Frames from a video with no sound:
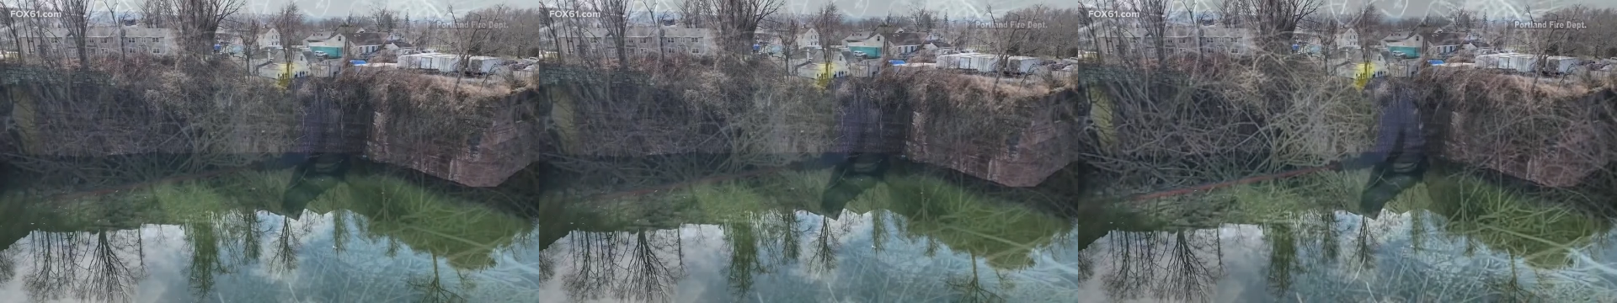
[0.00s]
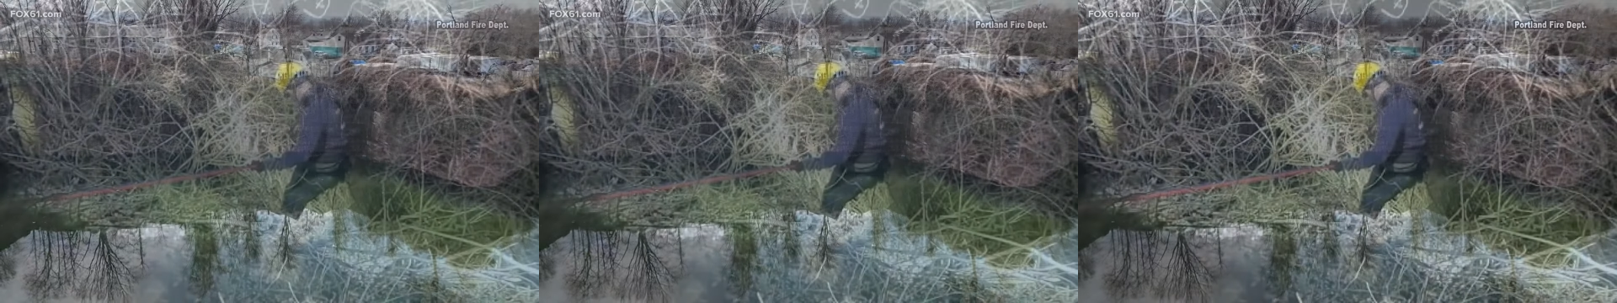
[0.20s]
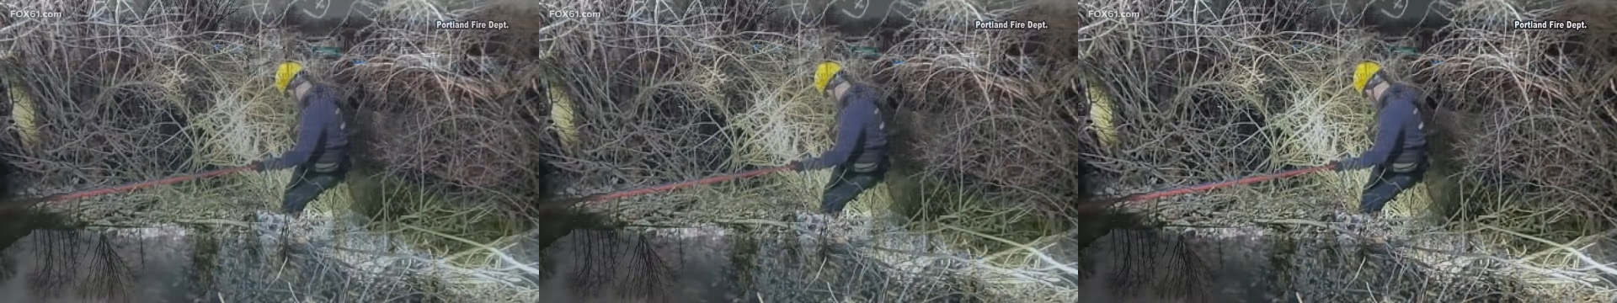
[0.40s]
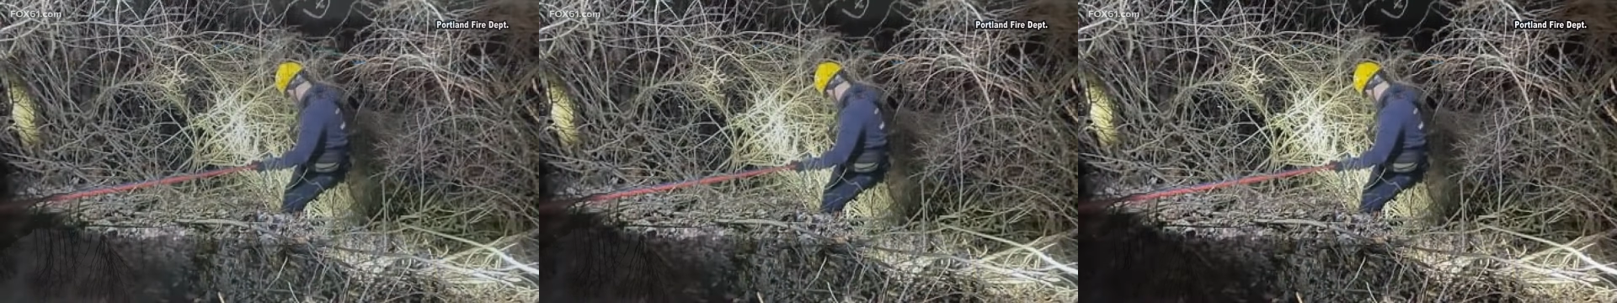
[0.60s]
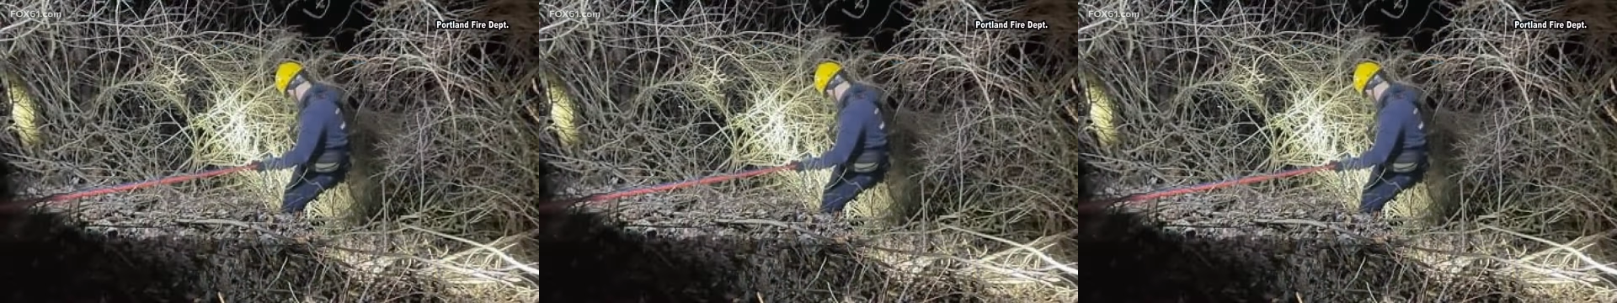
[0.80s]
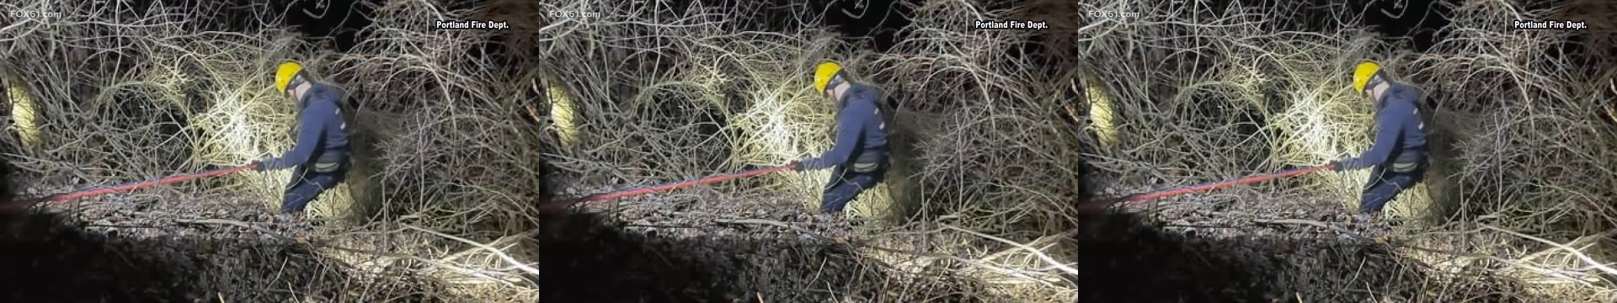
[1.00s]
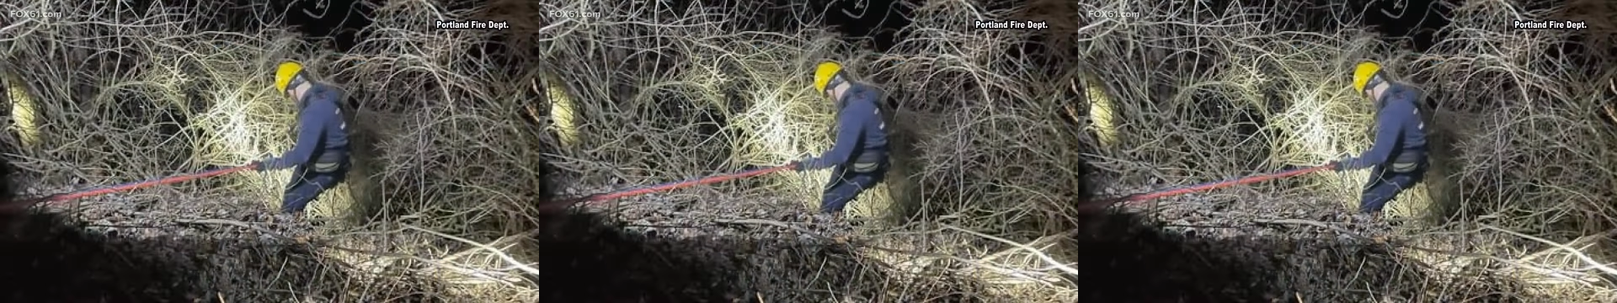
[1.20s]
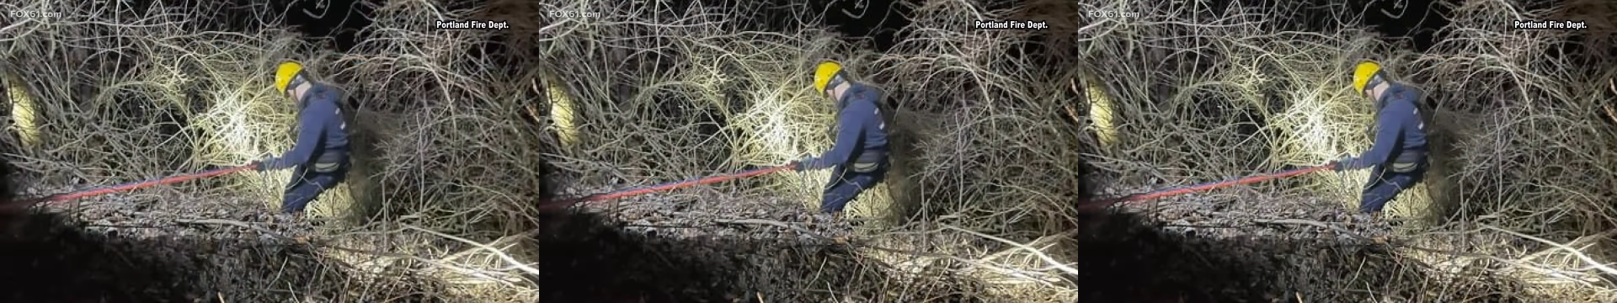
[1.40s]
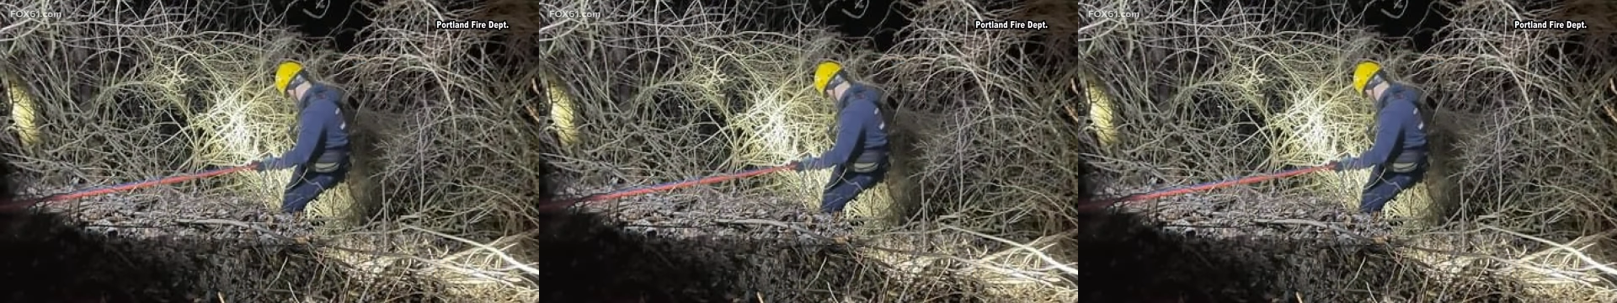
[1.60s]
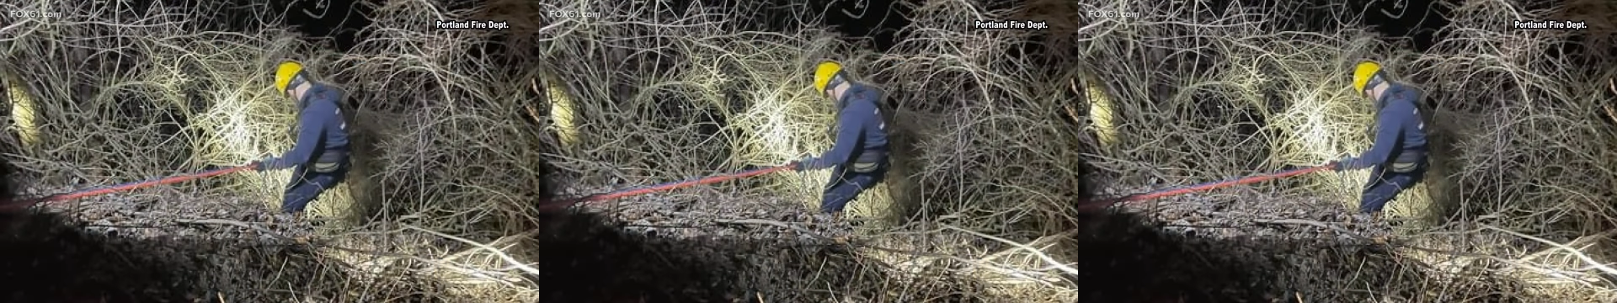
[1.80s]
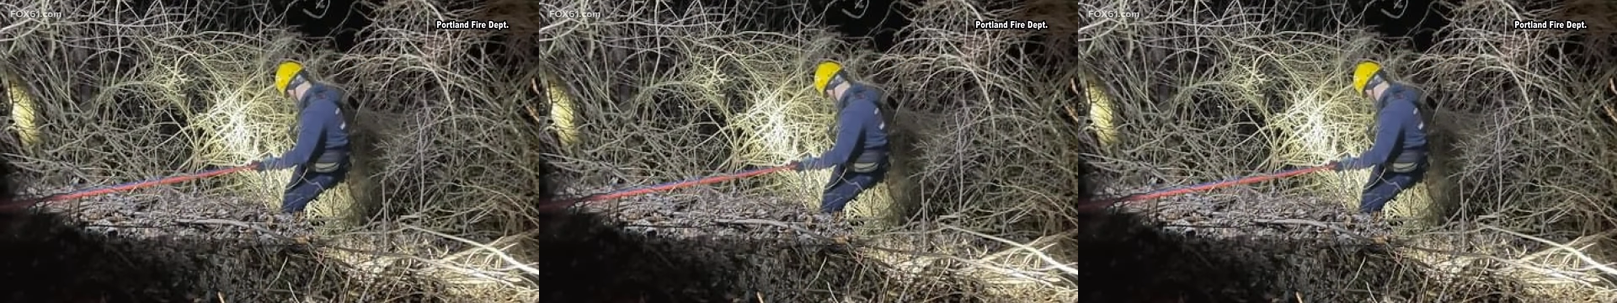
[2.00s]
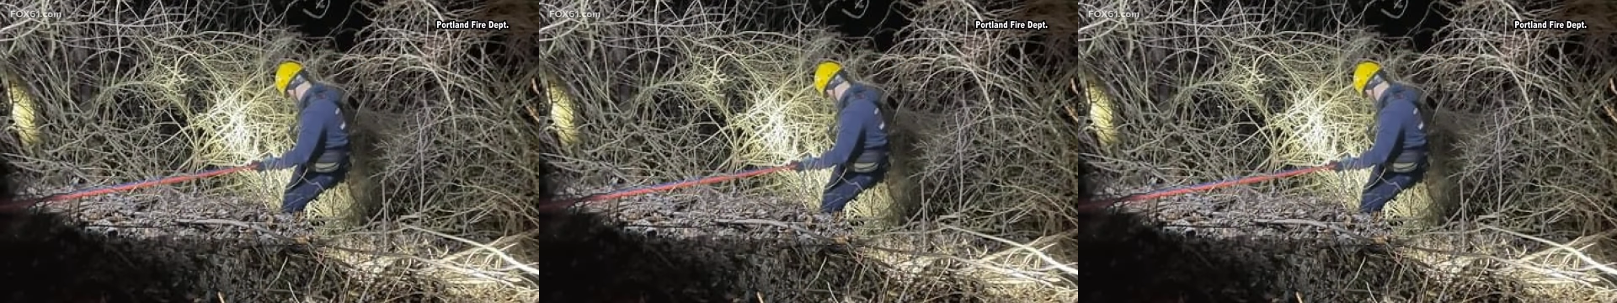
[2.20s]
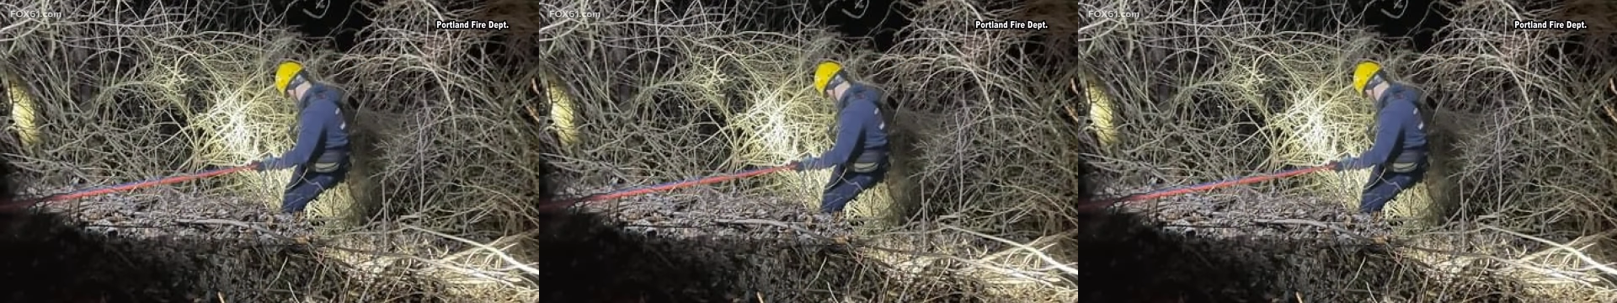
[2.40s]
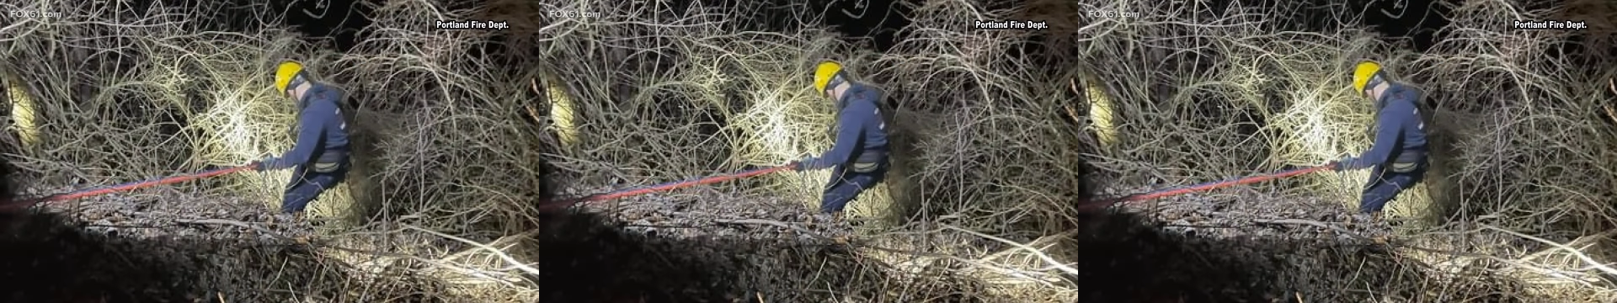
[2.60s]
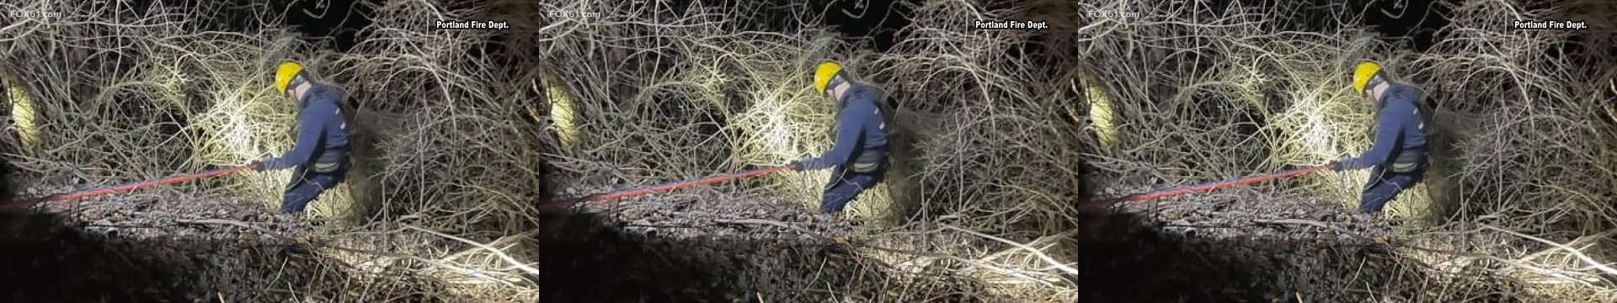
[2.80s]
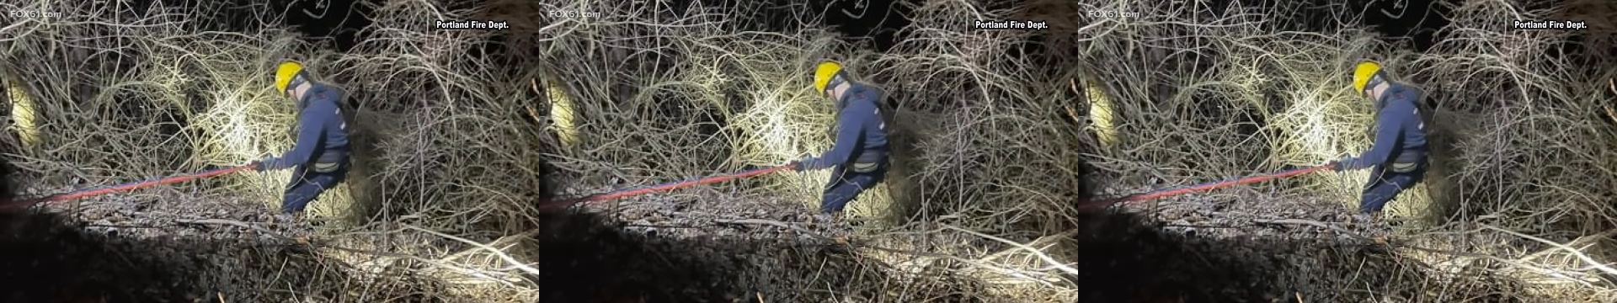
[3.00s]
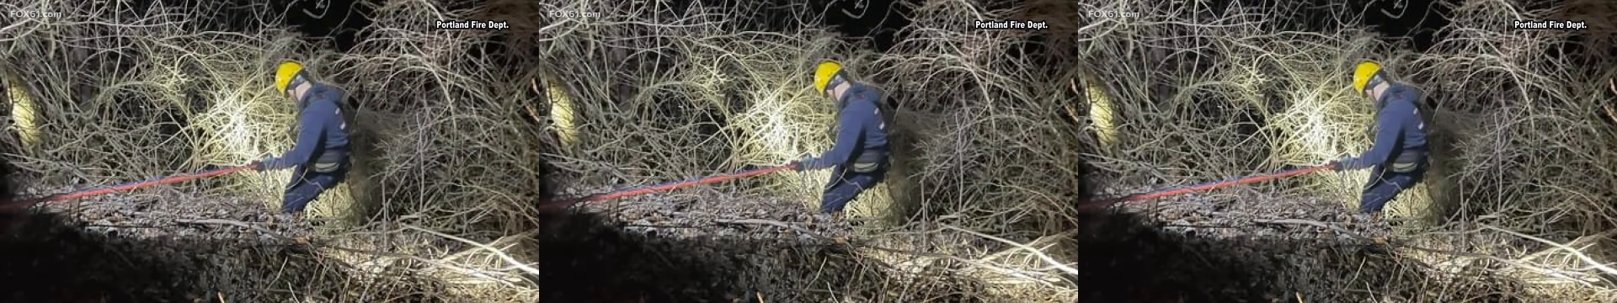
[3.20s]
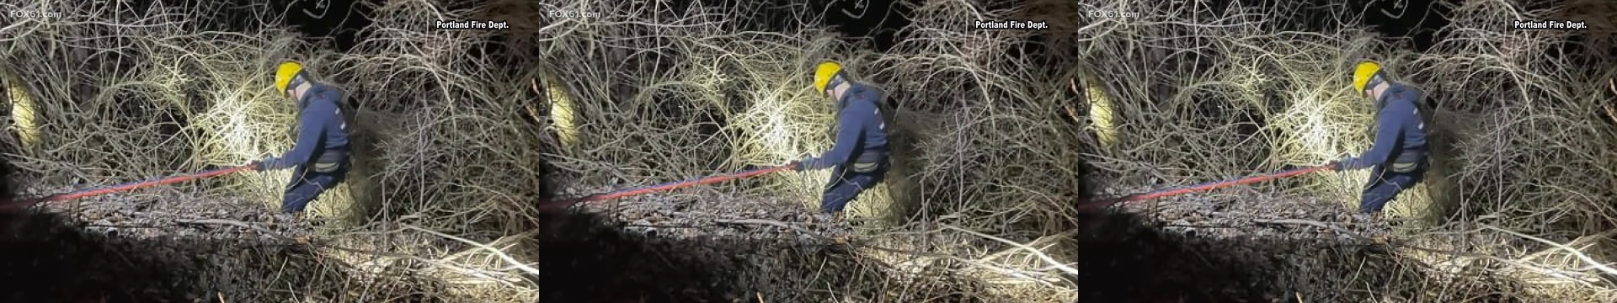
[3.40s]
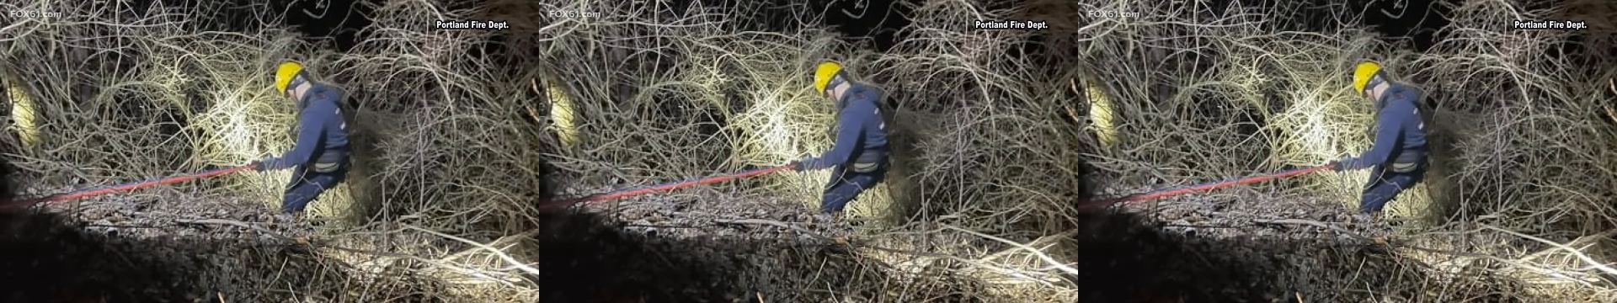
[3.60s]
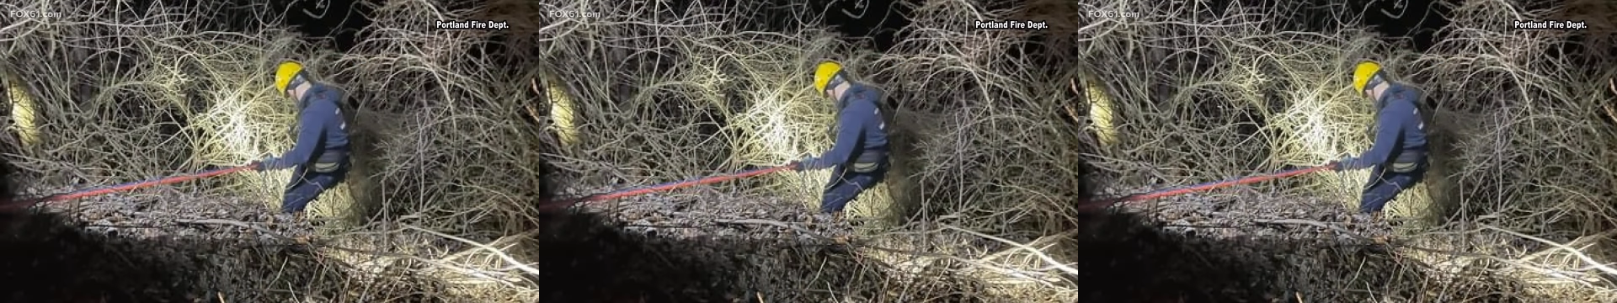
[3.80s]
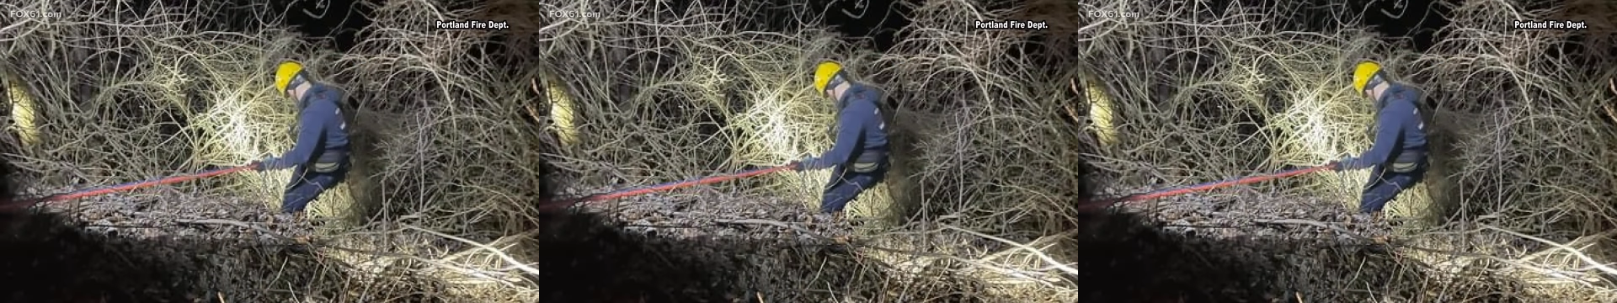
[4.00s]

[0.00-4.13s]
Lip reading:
Nobody's mouth can be seen.